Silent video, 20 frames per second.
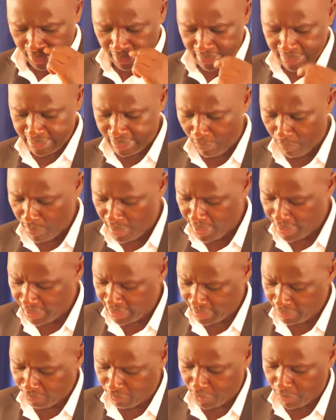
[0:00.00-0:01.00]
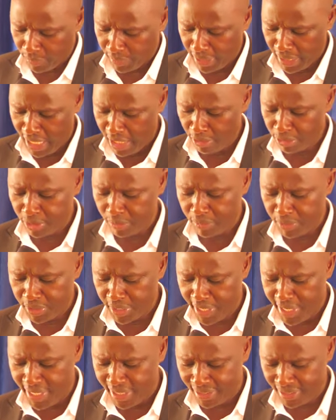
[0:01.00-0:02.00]
some men came from the house of
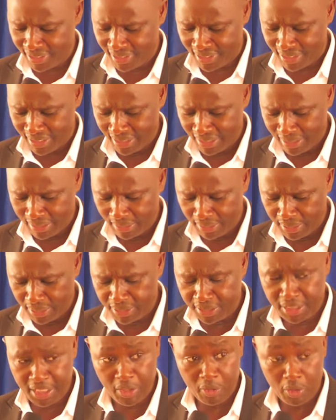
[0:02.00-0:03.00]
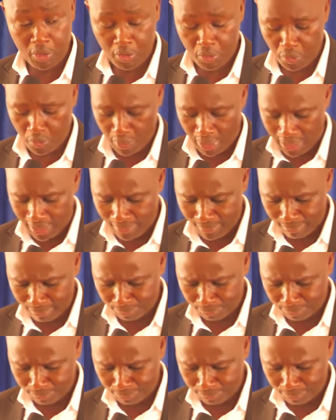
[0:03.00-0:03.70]
Jairus, the synagogue ruler.